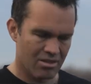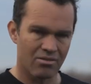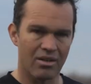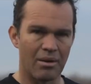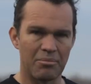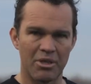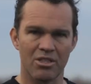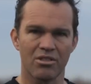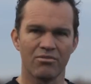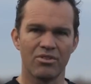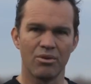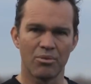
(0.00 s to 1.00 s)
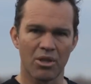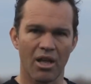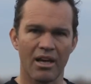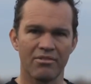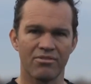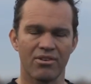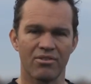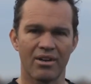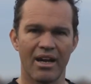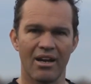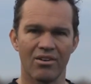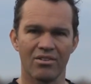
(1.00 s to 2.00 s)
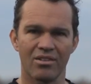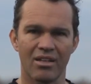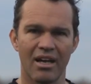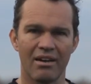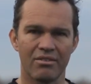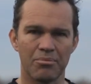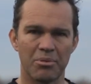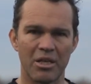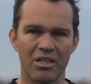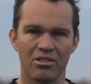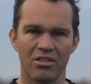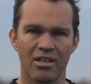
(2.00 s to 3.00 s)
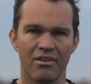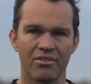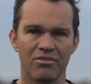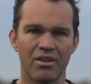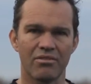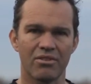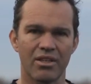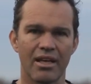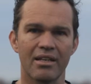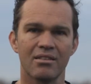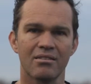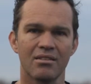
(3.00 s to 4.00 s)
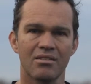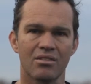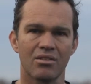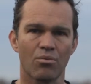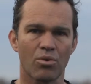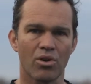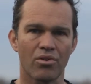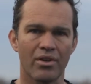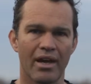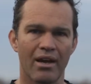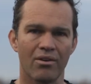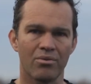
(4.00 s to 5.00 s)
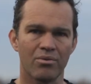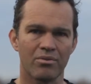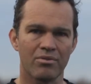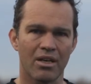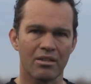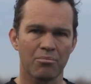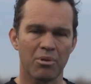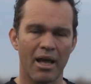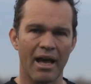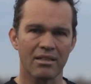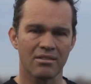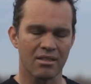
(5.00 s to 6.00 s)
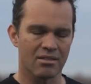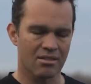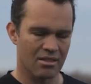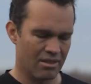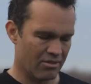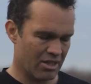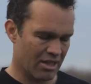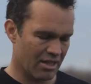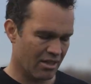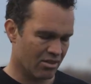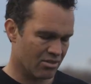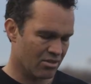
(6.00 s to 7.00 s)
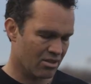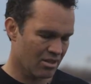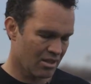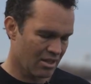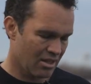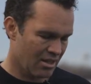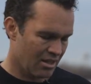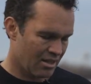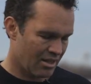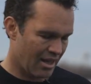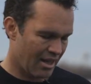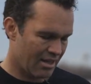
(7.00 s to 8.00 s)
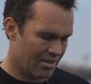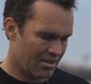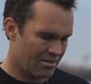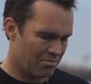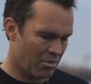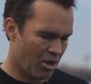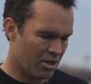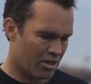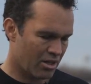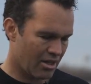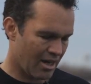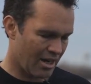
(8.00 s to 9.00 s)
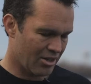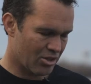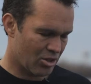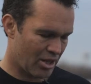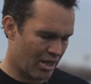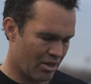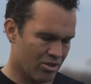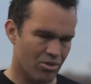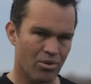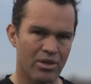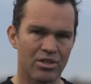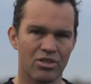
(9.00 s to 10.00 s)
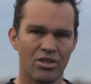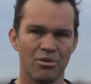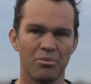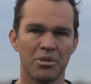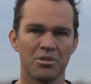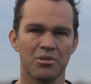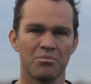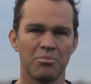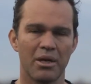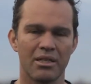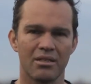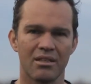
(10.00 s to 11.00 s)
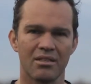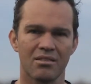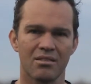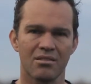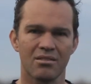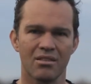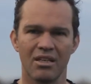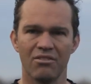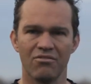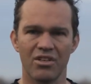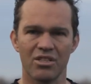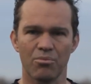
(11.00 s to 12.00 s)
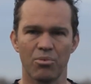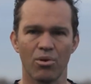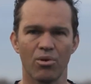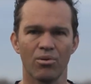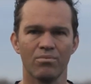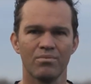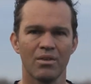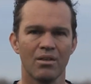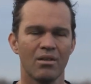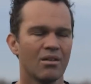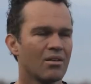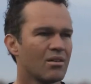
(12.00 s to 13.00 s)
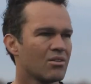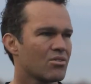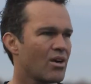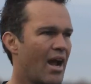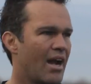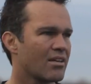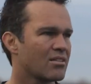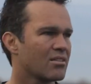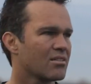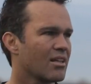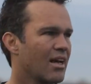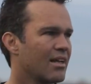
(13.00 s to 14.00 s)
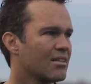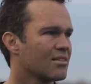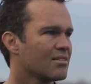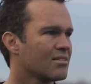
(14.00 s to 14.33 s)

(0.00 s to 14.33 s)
remnants of human life around every beach and every river that is in the world now. We've got the plastics and everything else that mark our territory as humans, but it's the invisible trash that